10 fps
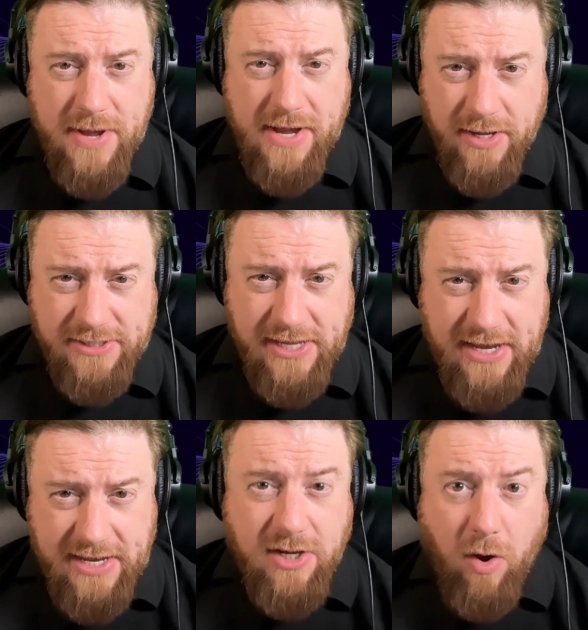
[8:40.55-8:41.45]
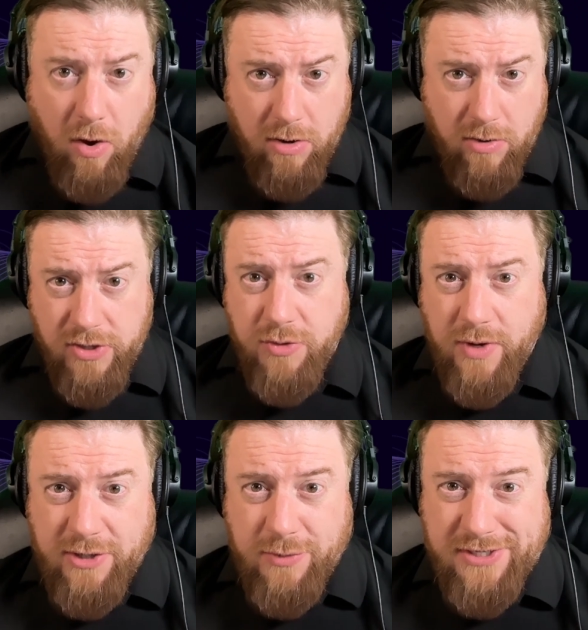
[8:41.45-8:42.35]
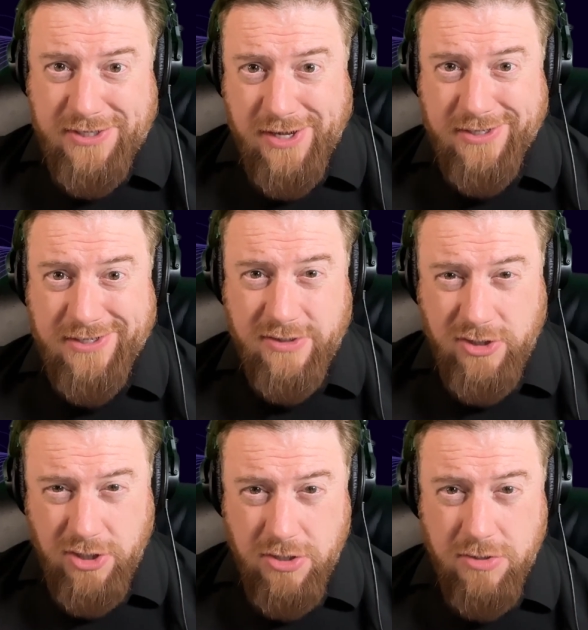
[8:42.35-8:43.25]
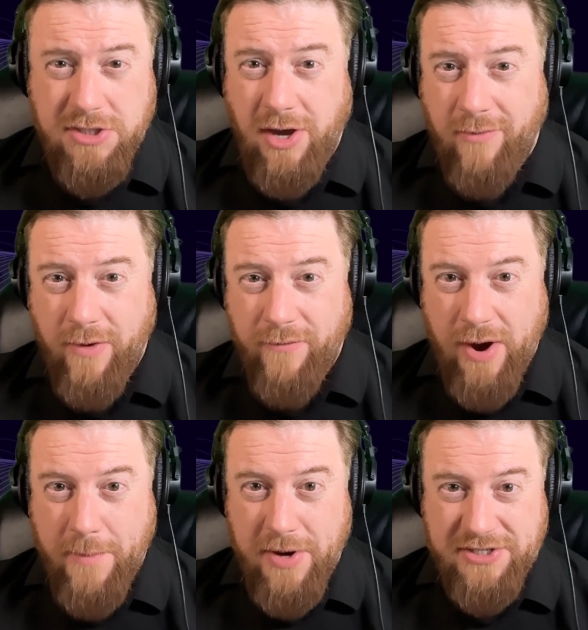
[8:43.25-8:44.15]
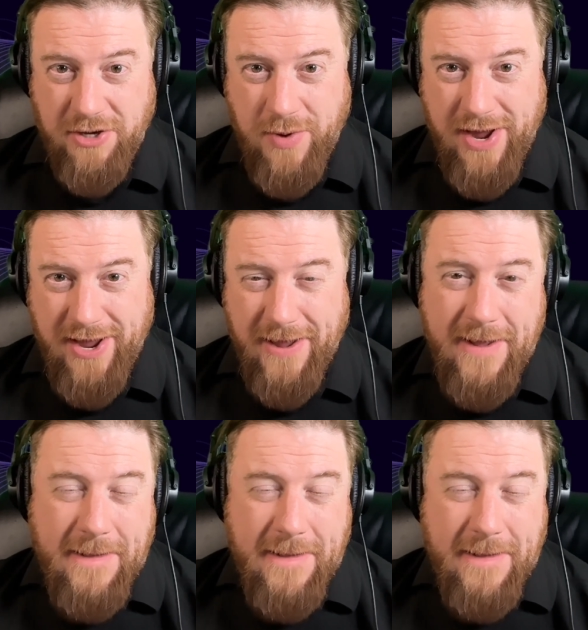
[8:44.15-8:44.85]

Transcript: because it is harder in 2026 to use software frameworks in a way